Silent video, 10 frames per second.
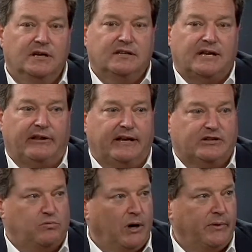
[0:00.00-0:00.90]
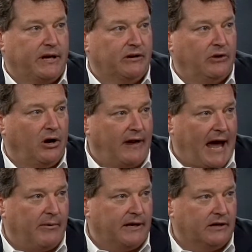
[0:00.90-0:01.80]
telling us where we can grow and
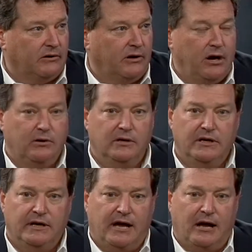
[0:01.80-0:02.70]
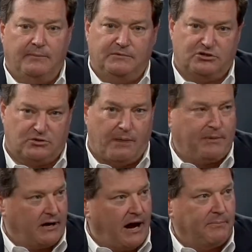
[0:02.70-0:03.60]
how we can grow, um, trump
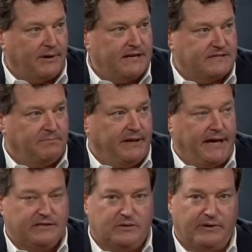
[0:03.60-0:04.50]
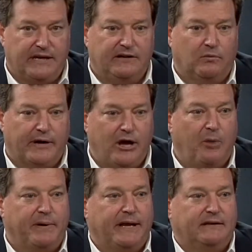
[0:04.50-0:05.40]
our comprehensive plan. So we need to
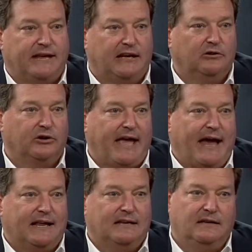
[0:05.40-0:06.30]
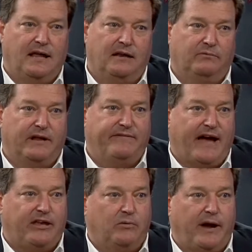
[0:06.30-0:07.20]
reopen it, take a look at it, and, and
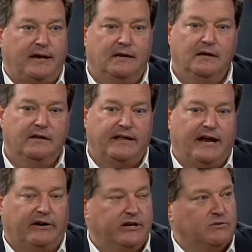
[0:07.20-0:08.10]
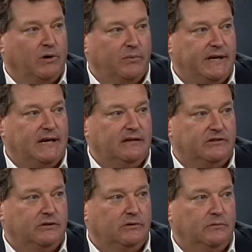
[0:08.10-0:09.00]
reevaluate the areas where we need
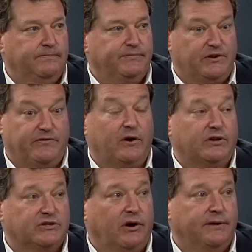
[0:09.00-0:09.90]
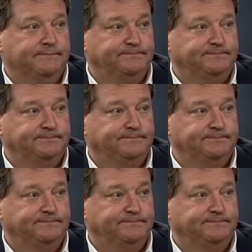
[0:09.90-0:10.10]
to, to focus on.